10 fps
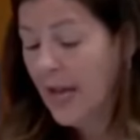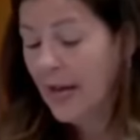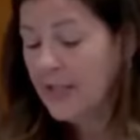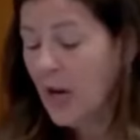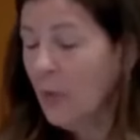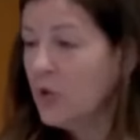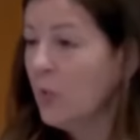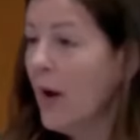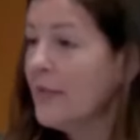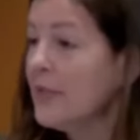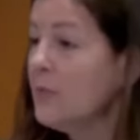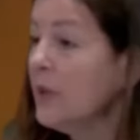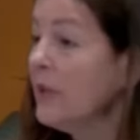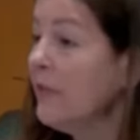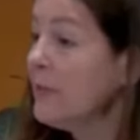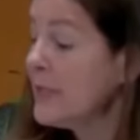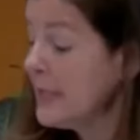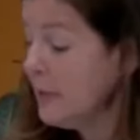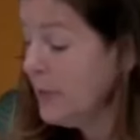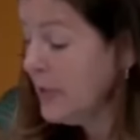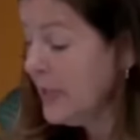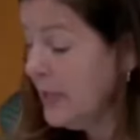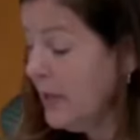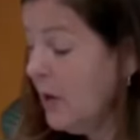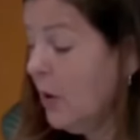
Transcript: A doubt which arises merely from sympathy